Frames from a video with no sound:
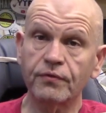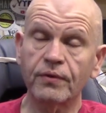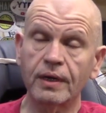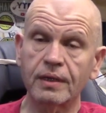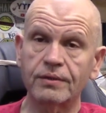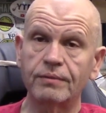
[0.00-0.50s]

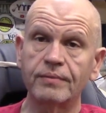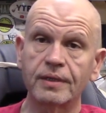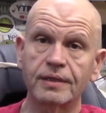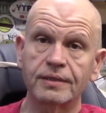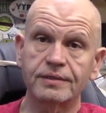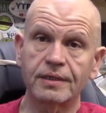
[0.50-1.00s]
Franklin
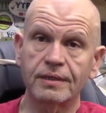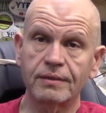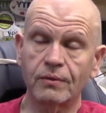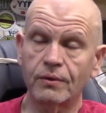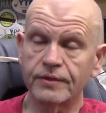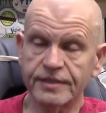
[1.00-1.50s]
because I
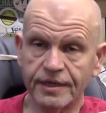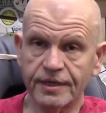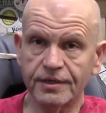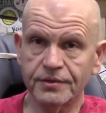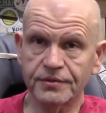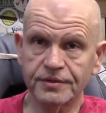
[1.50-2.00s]
always had an
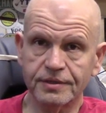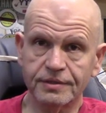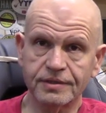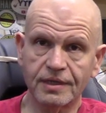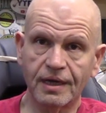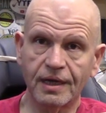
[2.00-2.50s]
interest in
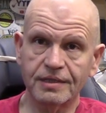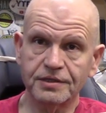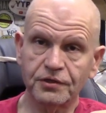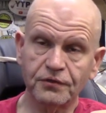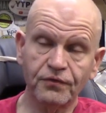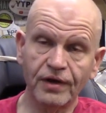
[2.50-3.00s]
science,
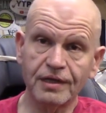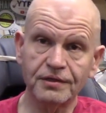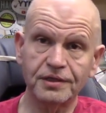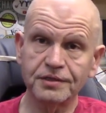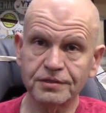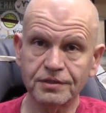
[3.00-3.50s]
and the
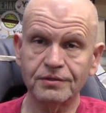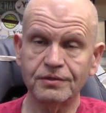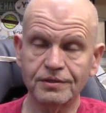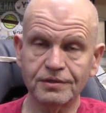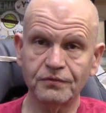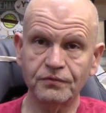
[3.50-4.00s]
Franklin Institute
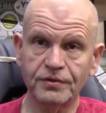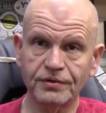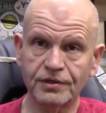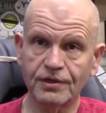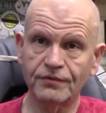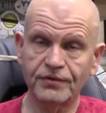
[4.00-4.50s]
is in
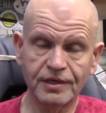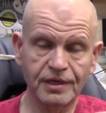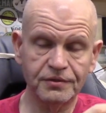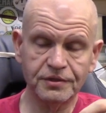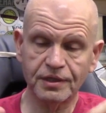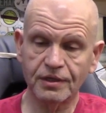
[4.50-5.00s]
Philadelphia. I
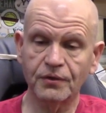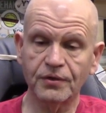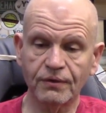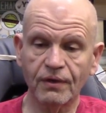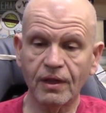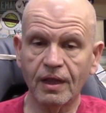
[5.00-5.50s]
used to go
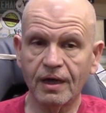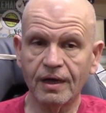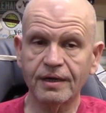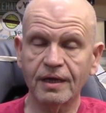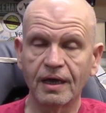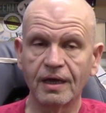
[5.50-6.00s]
there a
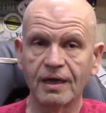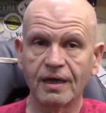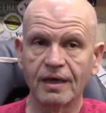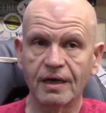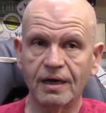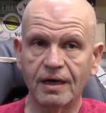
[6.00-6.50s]
lot.
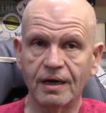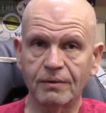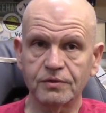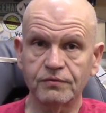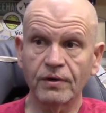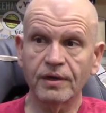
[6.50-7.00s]
Uh, it
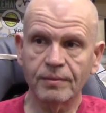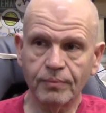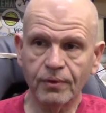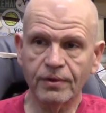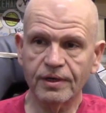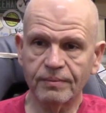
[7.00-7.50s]
was very
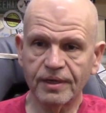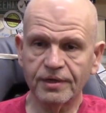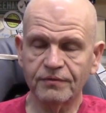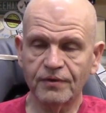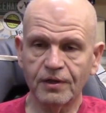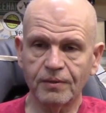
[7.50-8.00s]
important in my
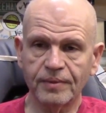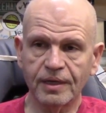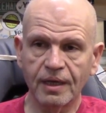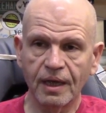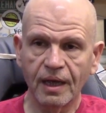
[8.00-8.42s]
development.